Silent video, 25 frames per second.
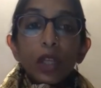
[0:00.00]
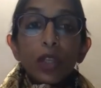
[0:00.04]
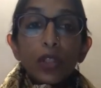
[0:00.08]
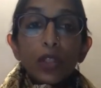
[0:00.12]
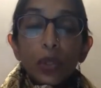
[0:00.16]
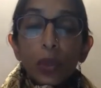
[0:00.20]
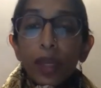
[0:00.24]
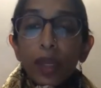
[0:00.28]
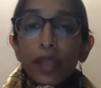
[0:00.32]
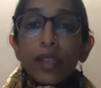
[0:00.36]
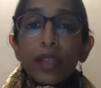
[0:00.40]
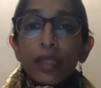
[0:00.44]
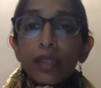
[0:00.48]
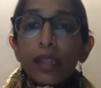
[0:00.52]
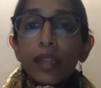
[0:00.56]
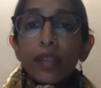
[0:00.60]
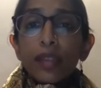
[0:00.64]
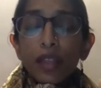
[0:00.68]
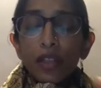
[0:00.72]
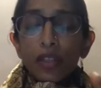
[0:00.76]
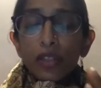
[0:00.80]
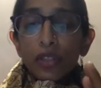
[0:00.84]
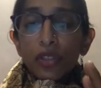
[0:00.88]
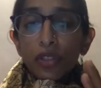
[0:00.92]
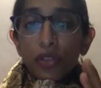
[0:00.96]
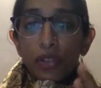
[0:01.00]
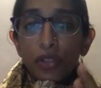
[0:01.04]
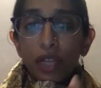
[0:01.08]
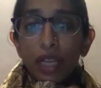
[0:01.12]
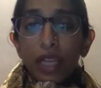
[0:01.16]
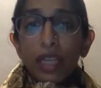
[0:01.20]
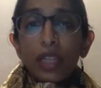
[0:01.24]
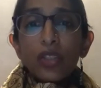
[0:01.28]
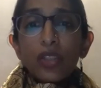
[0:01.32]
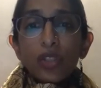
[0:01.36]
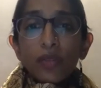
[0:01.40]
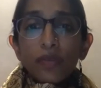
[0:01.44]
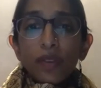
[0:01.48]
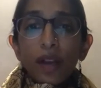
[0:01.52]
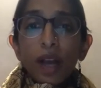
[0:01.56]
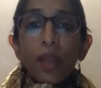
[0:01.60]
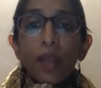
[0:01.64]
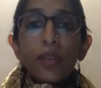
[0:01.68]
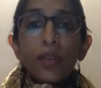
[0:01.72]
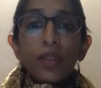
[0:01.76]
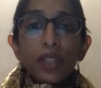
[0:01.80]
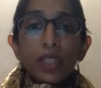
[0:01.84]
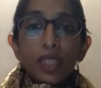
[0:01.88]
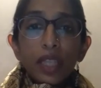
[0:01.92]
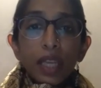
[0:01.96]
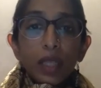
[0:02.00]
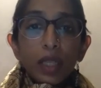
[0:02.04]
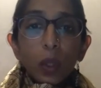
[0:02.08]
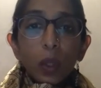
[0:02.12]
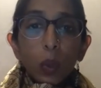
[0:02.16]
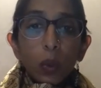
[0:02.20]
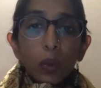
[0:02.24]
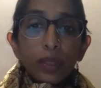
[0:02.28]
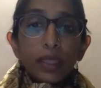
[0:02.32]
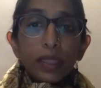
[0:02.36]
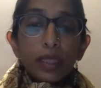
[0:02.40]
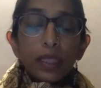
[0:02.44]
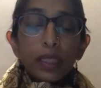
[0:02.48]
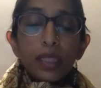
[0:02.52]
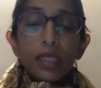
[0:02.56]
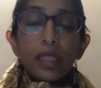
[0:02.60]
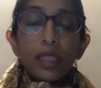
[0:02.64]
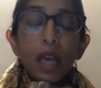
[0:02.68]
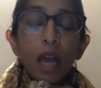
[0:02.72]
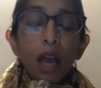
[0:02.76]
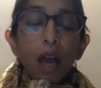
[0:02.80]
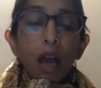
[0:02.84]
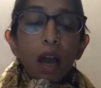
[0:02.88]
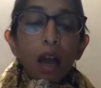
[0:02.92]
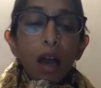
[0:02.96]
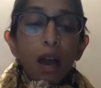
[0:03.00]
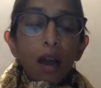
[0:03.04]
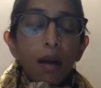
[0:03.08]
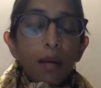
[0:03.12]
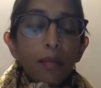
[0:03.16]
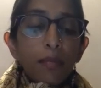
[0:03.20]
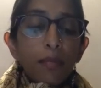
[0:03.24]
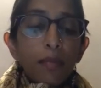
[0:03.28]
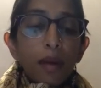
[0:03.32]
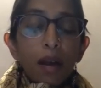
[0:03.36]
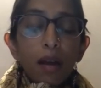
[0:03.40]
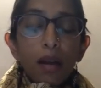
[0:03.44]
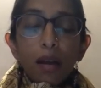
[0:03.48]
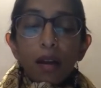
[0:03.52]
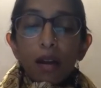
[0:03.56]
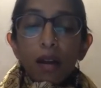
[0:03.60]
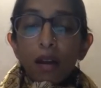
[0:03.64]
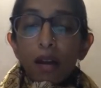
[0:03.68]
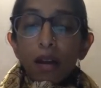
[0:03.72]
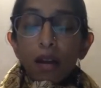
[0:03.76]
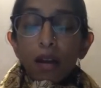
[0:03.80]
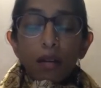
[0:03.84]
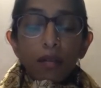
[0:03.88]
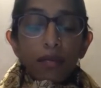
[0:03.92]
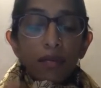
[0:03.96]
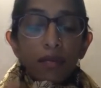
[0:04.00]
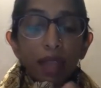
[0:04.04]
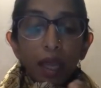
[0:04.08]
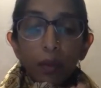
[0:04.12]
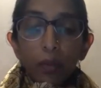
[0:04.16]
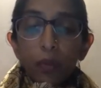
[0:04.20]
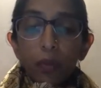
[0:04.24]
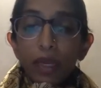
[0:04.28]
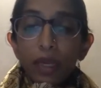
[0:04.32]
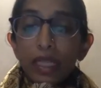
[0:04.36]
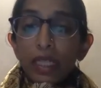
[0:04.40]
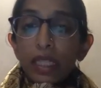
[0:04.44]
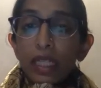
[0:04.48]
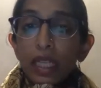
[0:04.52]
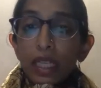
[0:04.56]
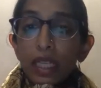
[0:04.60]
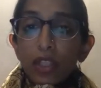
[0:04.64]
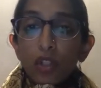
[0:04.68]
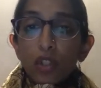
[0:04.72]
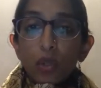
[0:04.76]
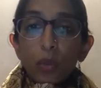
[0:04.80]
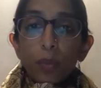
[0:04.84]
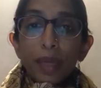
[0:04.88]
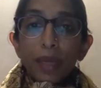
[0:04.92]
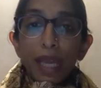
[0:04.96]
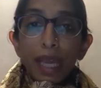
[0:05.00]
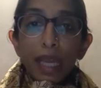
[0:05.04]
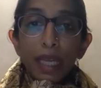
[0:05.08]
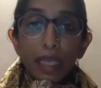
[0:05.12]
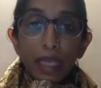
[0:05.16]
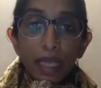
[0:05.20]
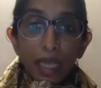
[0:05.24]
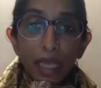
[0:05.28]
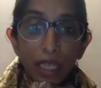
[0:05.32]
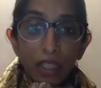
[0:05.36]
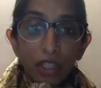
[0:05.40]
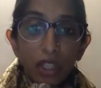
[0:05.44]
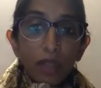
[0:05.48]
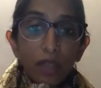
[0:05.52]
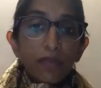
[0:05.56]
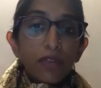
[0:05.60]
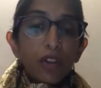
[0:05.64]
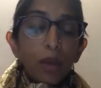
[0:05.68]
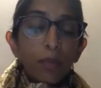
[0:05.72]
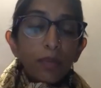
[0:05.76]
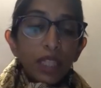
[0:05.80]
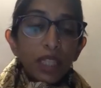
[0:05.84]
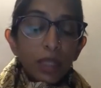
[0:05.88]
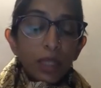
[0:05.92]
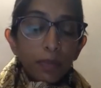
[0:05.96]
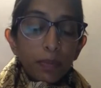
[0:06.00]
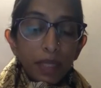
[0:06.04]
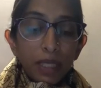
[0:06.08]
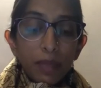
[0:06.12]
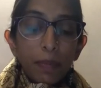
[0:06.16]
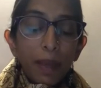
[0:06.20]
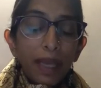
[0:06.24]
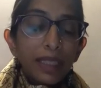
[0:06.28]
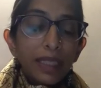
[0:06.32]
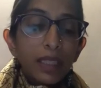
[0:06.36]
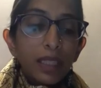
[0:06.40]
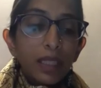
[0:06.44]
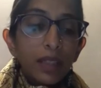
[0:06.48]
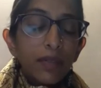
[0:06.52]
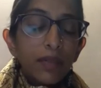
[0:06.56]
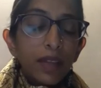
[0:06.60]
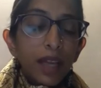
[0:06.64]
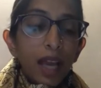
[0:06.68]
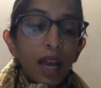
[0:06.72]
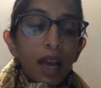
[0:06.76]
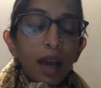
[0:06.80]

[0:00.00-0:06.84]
So I think that there is a range of other stakeholders that we need to be engaging from this perspective.